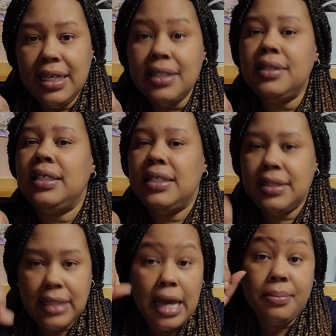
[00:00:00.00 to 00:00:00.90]
it
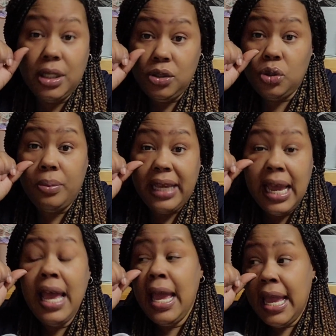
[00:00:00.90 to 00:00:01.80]
is time consuming.
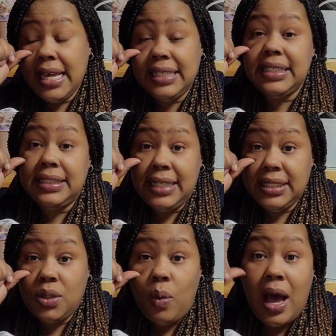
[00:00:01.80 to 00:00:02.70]
It
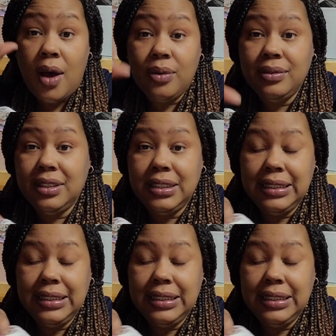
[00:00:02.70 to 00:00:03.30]
takes a while.